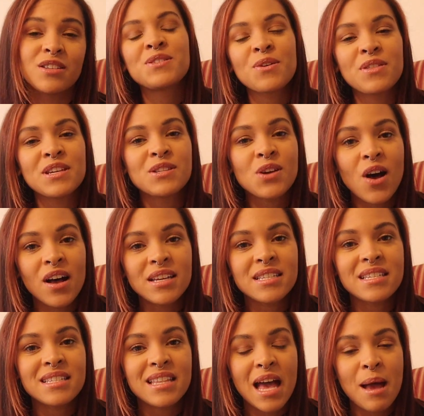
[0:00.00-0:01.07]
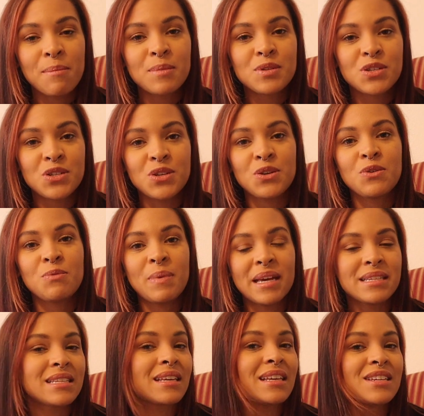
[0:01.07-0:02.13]
So this causes them to
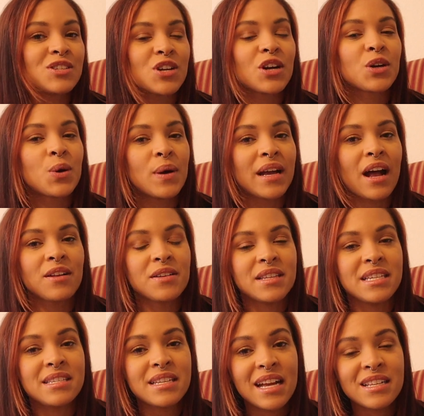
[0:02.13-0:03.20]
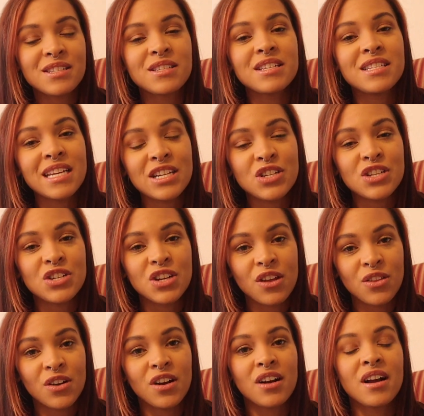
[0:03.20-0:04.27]
basically start going out on these dates to teach each
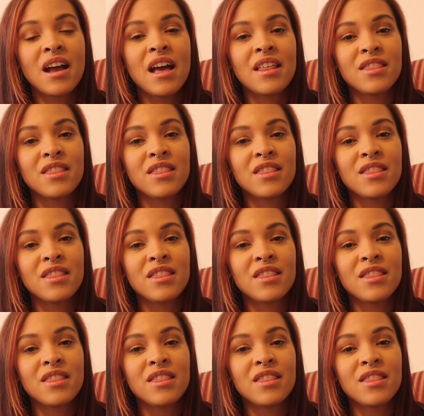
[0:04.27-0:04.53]
other